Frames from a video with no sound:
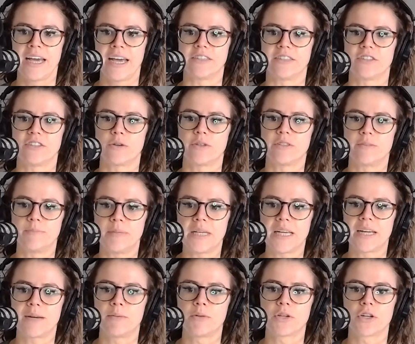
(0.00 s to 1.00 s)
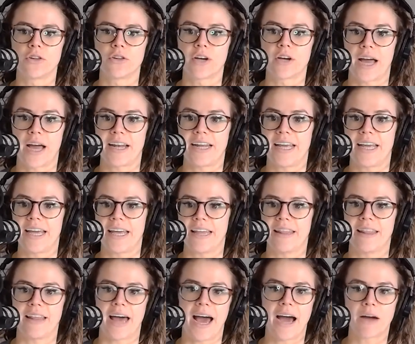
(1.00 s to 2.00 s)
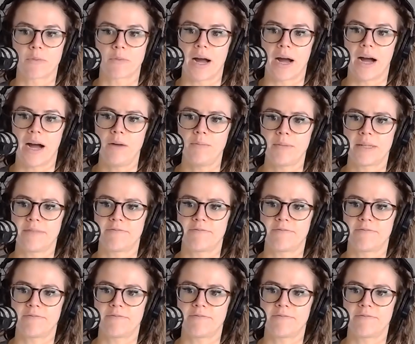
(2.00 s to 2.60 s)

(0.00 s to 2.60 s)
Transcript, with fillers: And so it's being able to look at it in that realm.